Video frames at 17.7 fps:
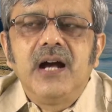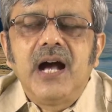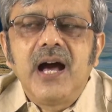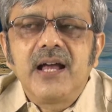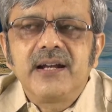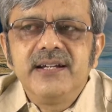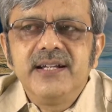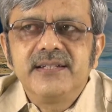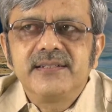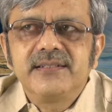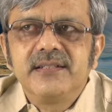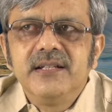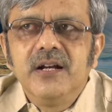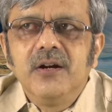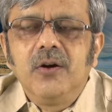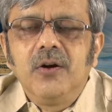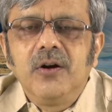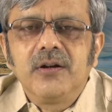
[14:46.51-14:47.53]
harness
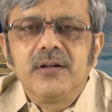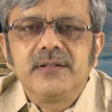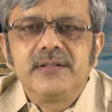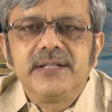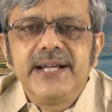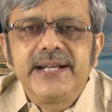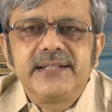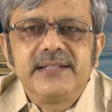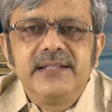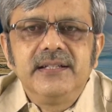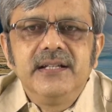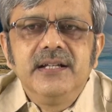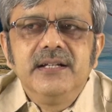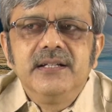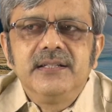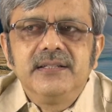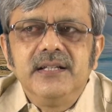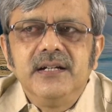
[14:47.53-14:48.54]
or take
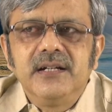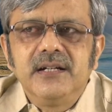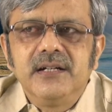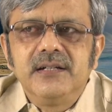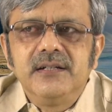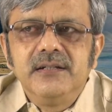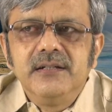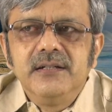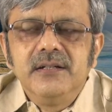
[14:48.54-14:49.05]
the